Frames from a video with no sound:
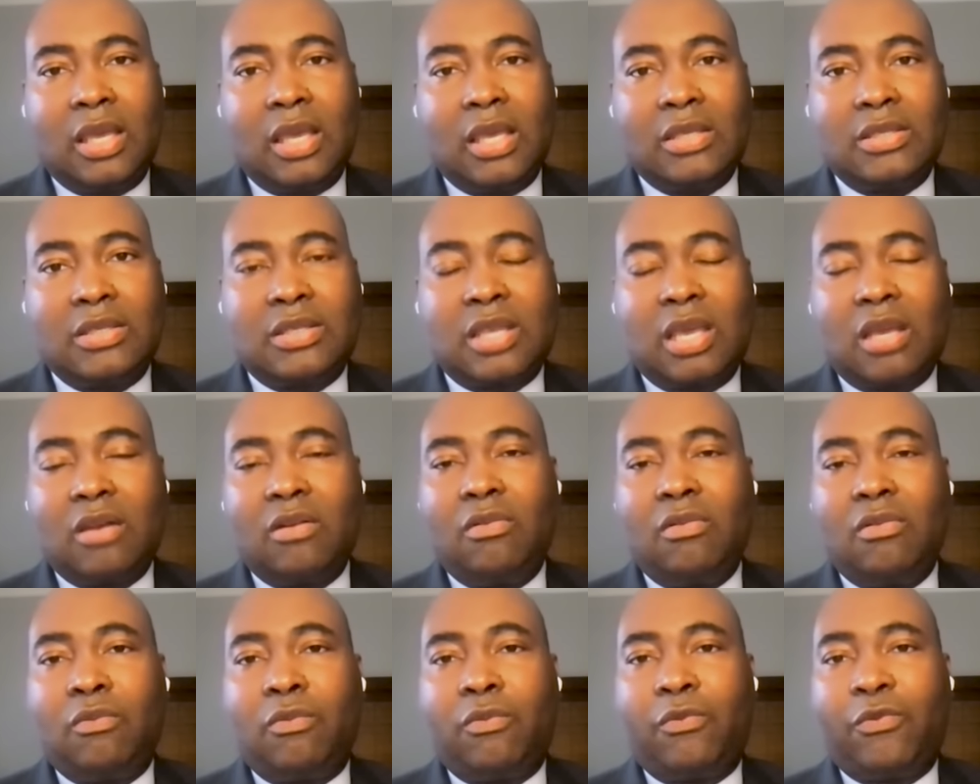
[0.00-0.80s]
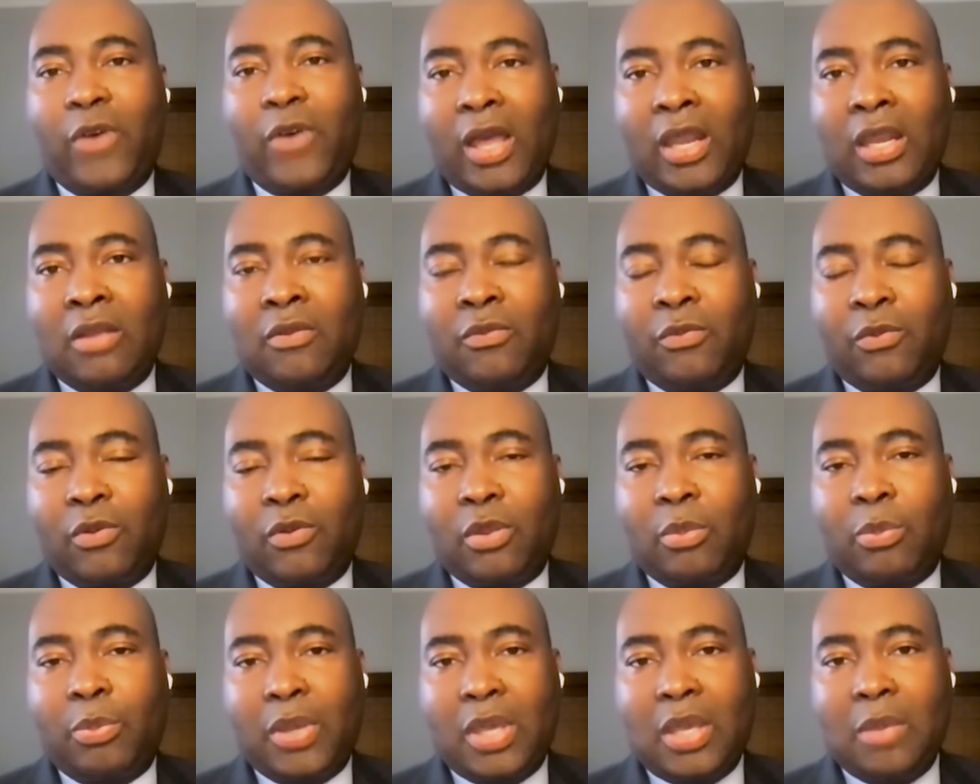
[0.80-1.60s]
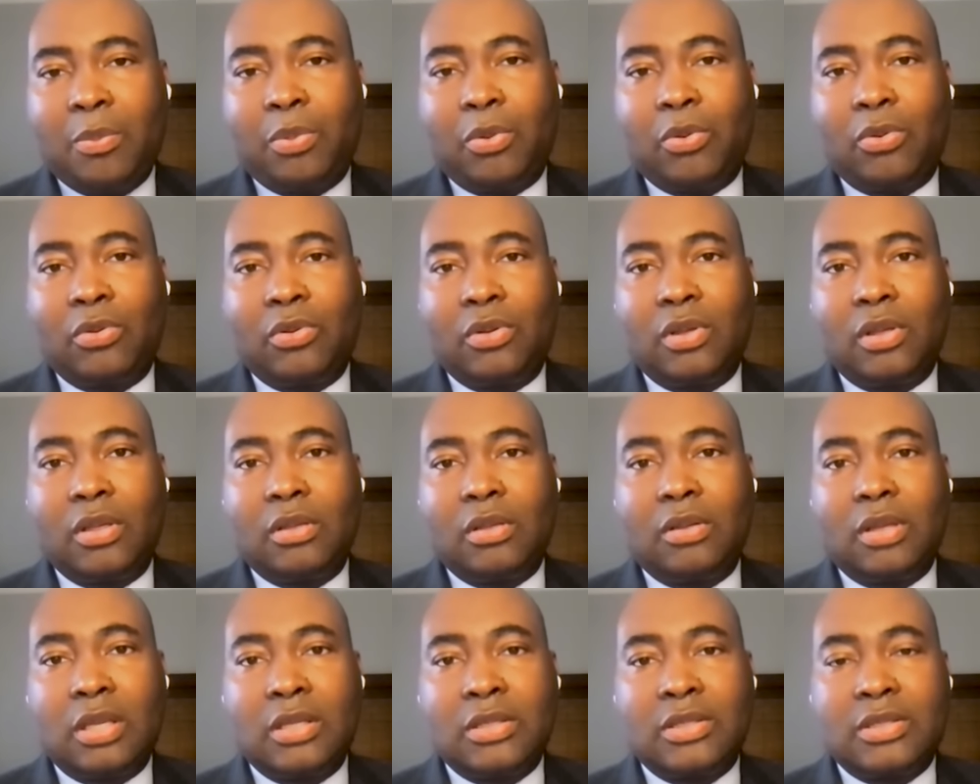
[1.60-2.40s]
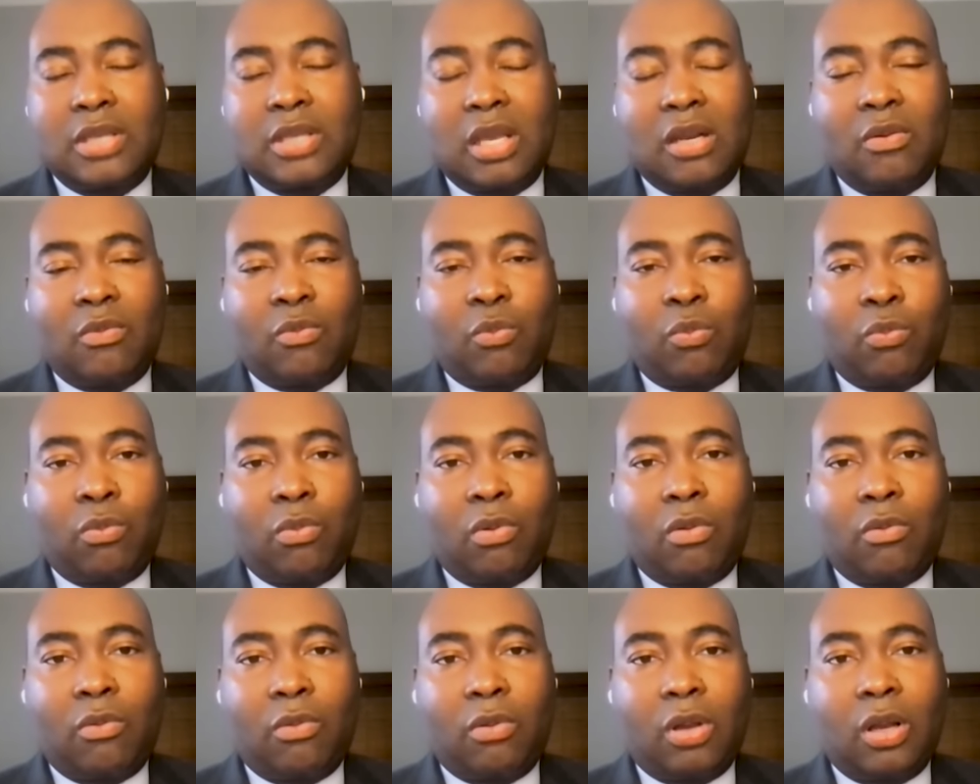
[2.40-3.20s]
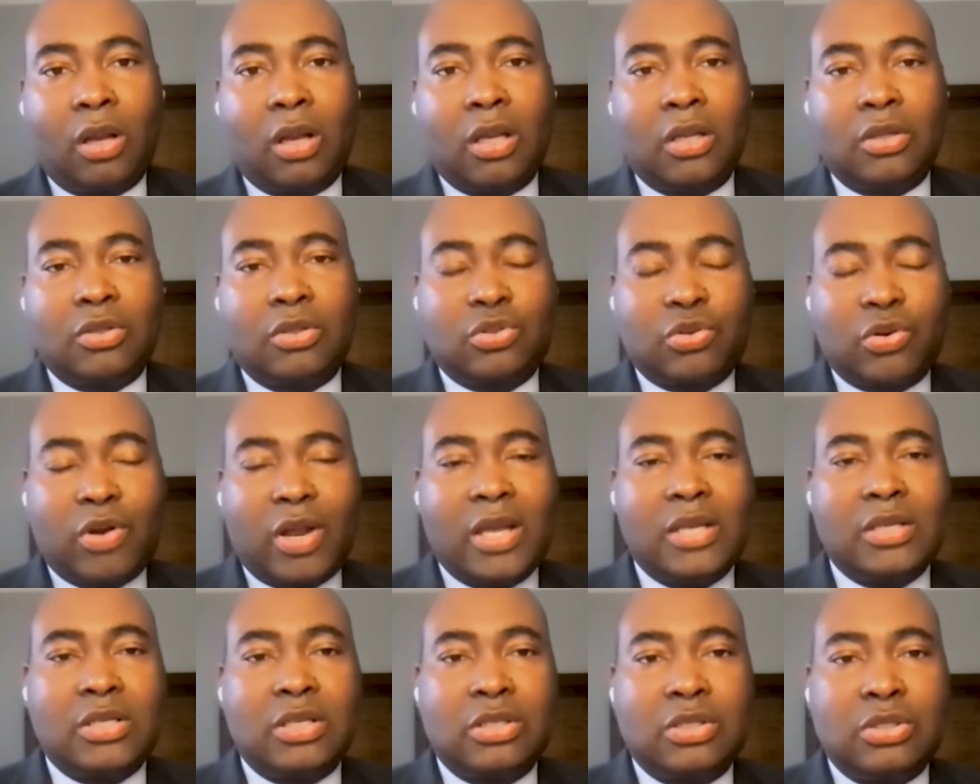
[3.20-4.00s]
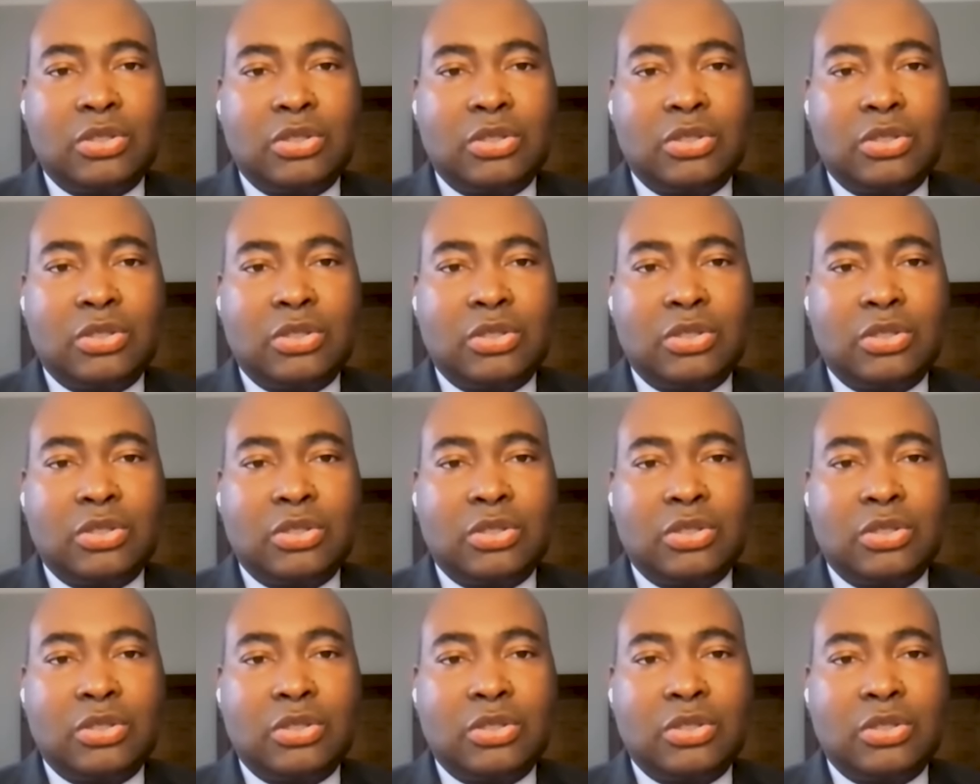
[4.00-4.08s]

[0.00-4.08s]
Instead of fighting for the people, instead of uh, trying to